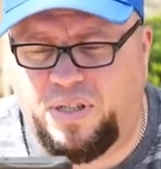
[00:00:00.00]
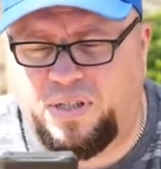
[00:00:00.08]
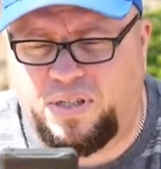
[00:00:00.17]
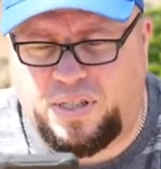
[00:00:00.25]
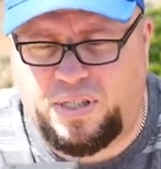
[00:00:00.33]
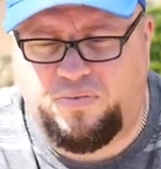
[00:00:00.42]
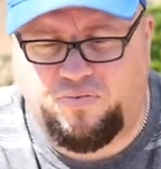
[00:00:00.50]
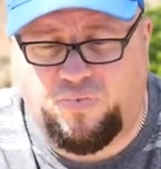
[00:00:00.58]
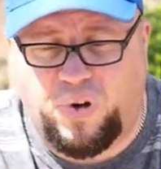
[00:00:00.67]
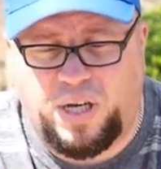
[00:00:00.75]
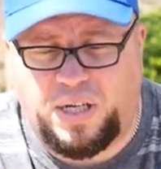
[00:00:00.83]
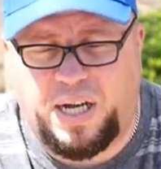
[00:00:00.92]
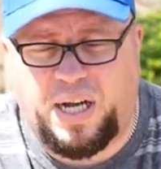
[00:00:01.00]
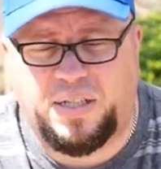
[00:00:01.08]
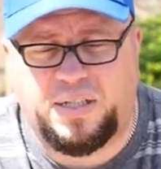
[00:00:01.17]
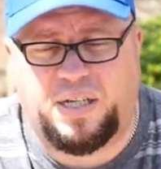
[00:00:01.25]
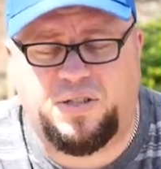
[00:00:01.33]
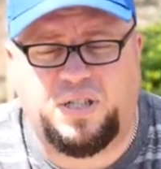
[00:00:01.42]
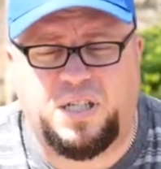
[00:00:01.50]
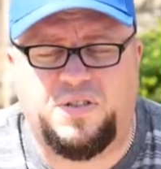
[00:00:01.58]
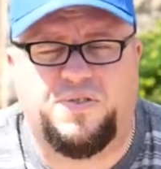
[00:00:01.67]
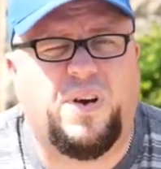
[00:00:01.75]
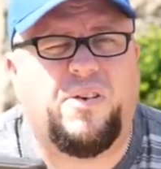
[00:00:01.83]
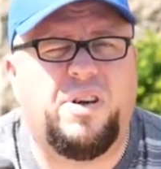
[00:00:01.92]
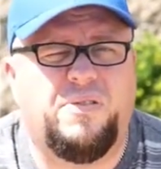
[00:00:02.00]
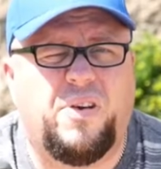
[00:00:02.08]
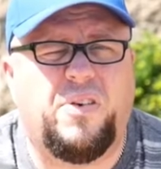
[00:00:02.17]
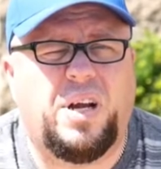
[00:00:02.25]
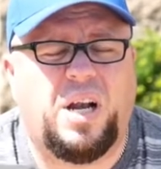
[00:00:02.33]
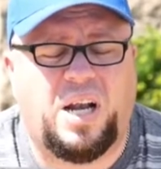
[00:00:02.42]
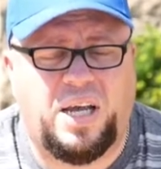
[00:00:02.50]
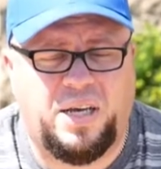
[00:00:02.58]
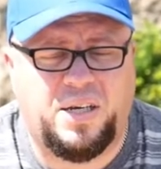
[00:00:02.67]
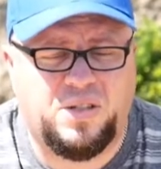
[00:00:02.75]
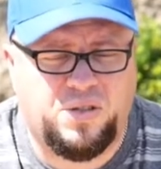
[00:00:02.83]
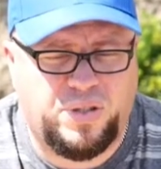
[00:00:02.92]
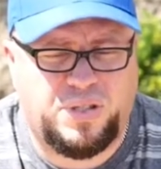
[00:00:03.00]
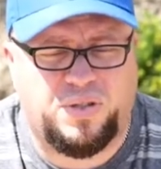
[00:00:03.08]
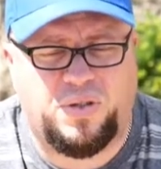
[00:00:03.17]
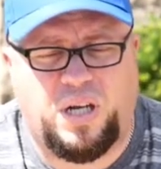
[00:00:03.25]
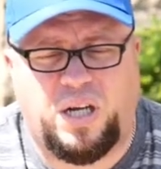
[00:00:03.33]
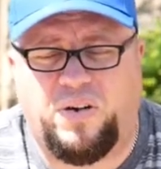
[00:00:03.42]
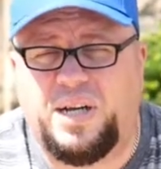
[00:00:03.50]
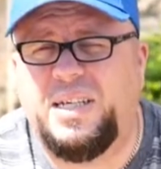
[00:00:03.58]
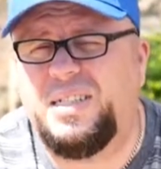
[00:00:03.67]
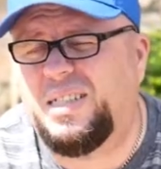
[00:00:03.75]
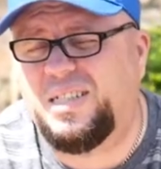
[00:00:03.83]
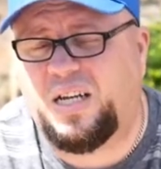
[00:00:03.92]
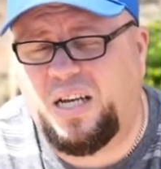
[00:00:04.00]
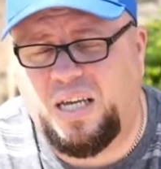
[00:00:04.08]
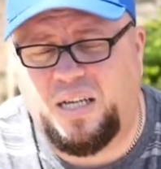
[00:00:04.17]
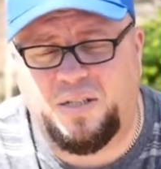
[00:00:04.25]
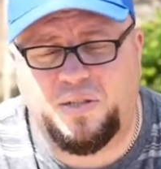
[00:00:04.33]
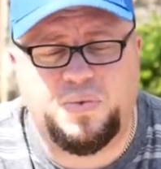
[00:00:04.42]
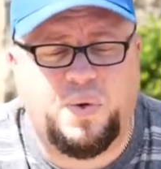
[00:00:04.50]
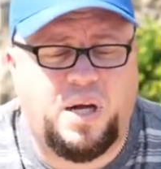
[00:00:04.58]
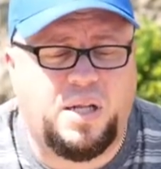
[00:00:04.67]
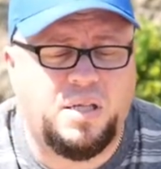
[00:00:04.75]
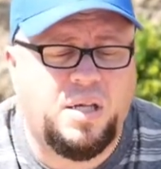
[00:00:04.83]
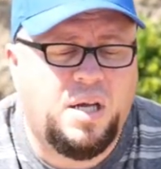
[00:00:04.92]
It's really nice, actually. It's very, very clear, crystal clear, and easy to clean as well.